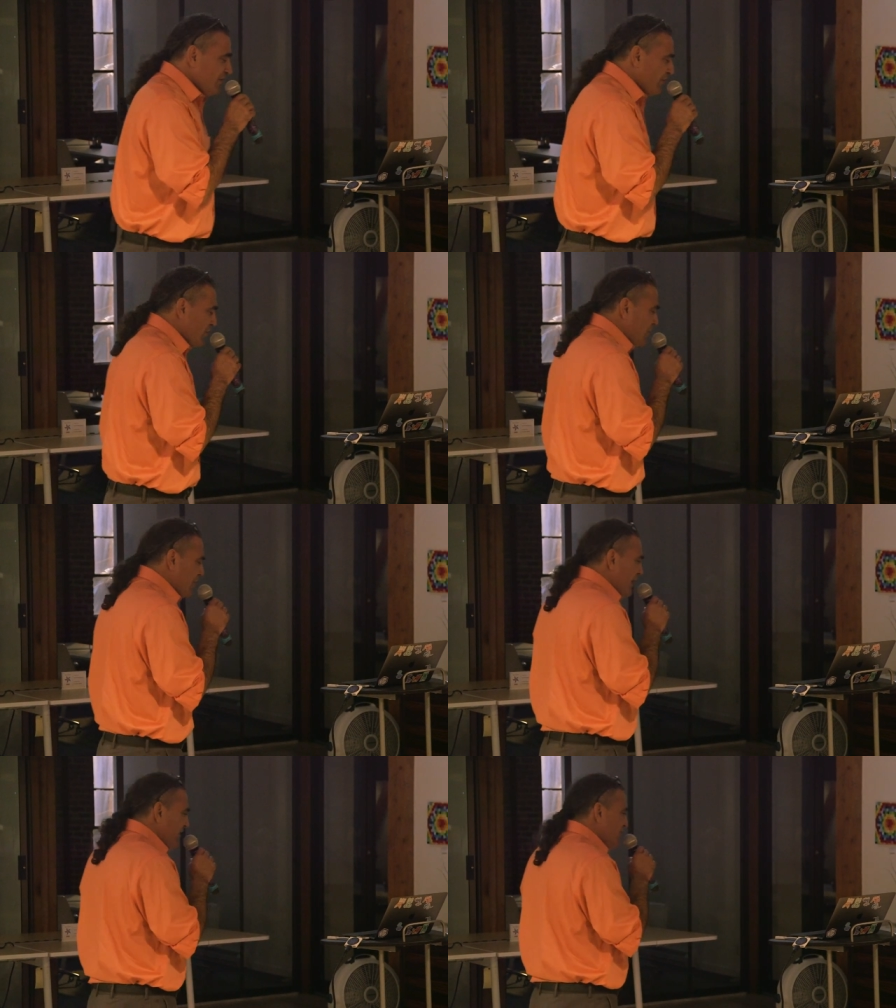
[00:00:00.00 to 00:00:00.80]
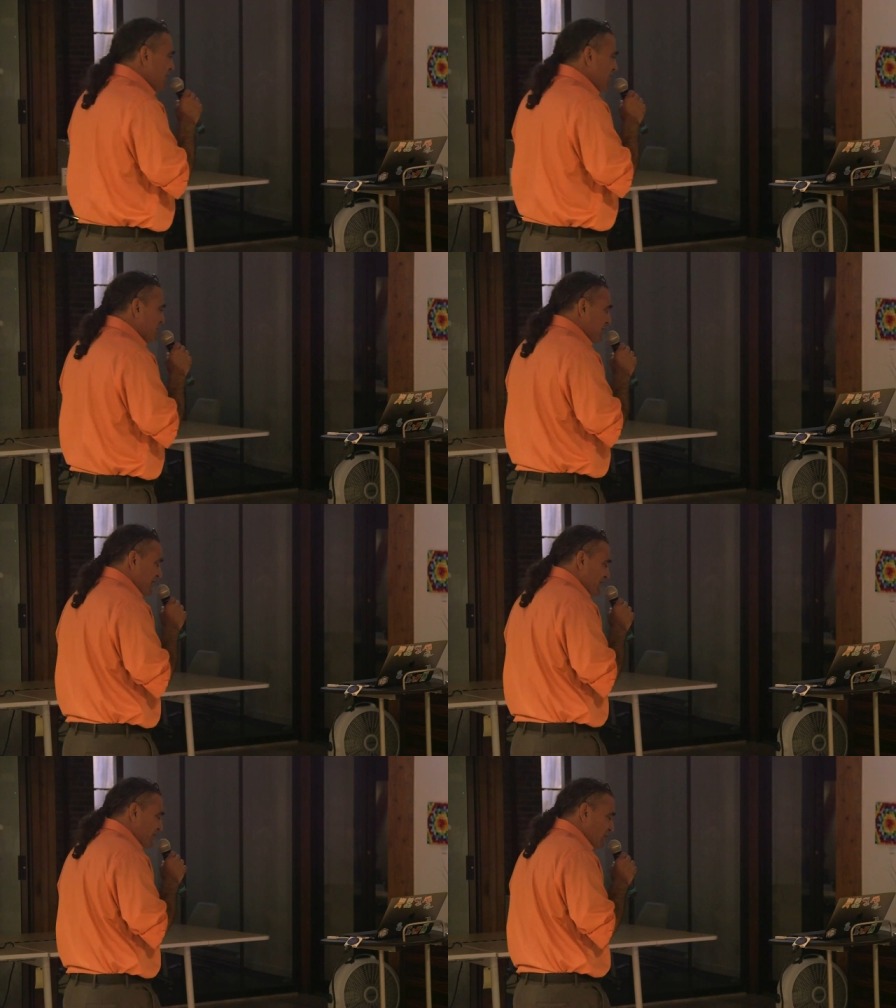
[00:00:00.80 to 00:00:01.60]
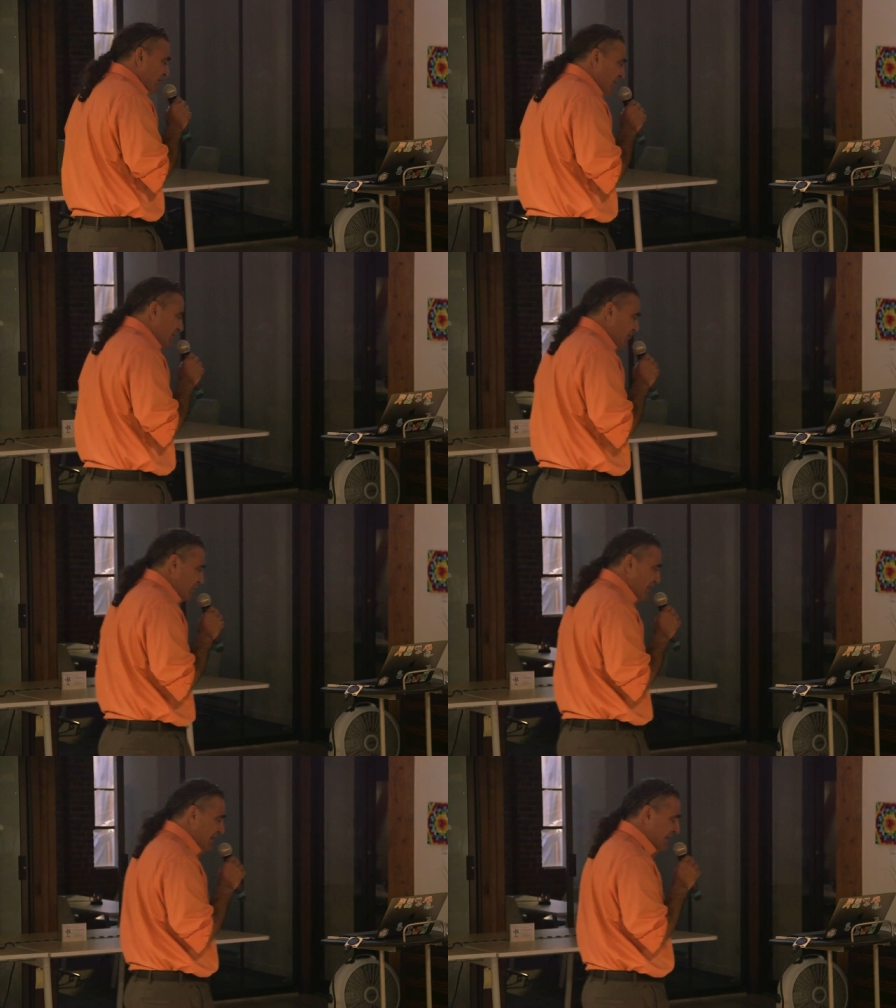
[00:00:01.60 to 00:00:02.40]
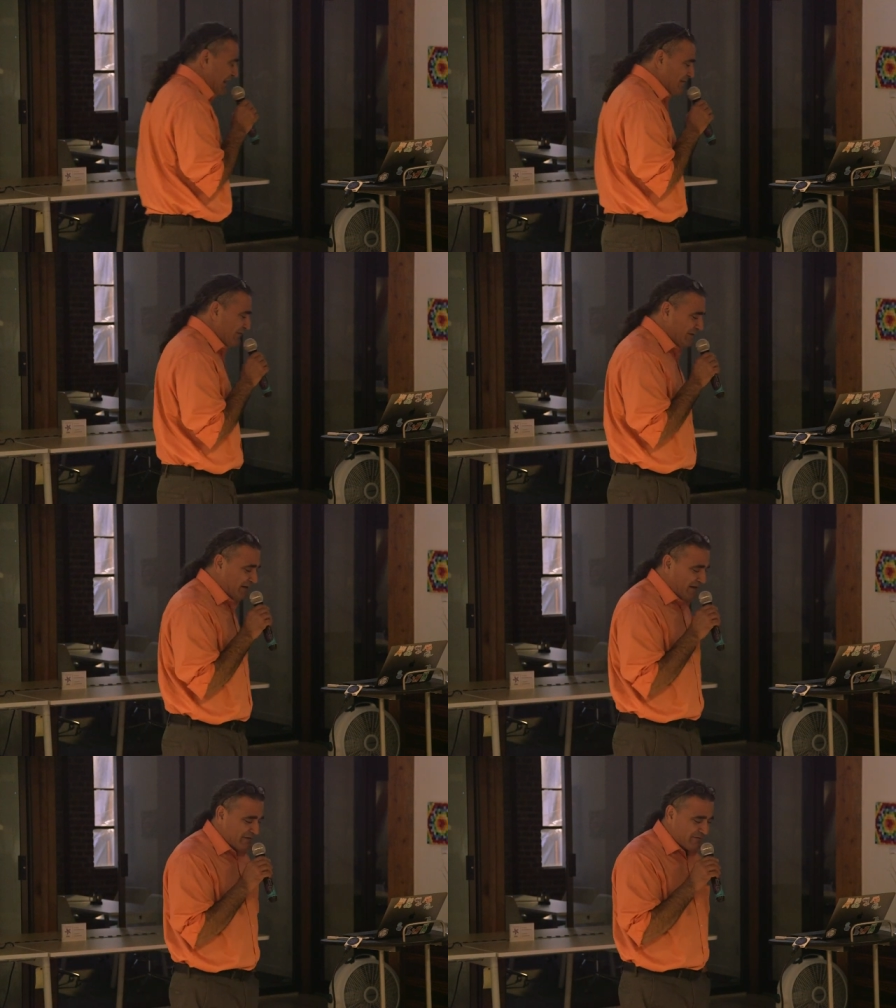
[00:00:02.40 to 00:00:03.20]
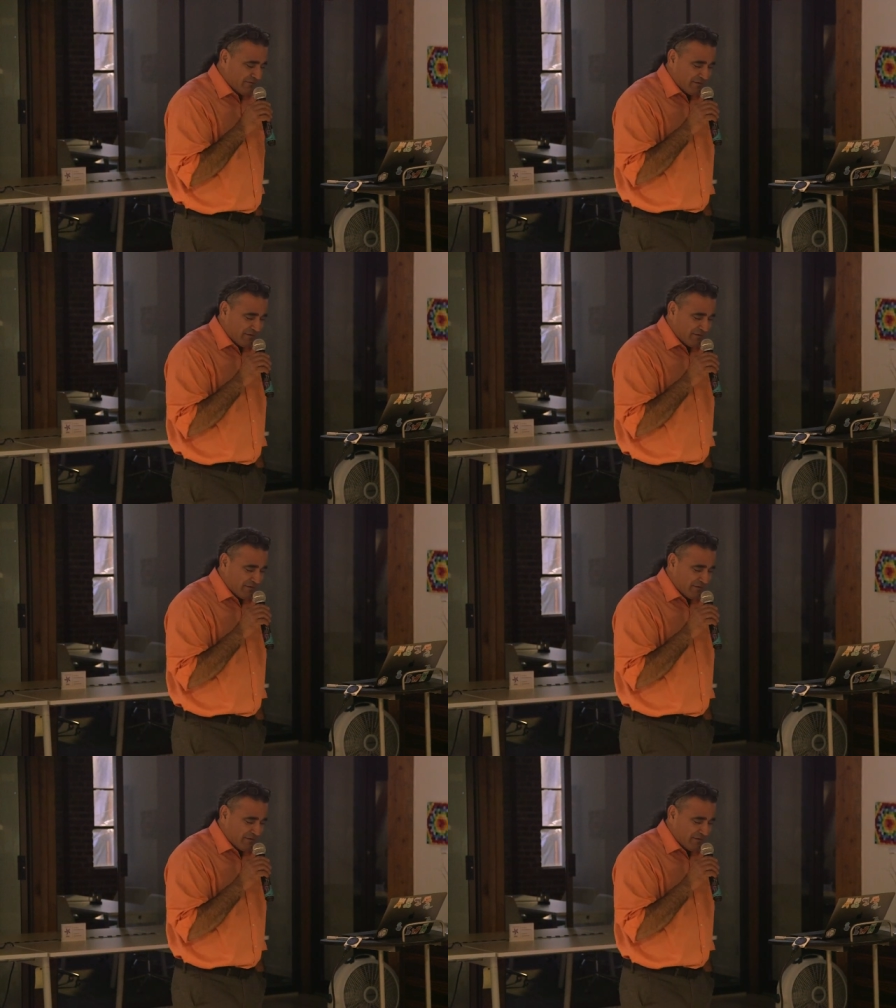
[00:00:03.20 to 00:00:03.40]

So we're actually at a place where we have uh,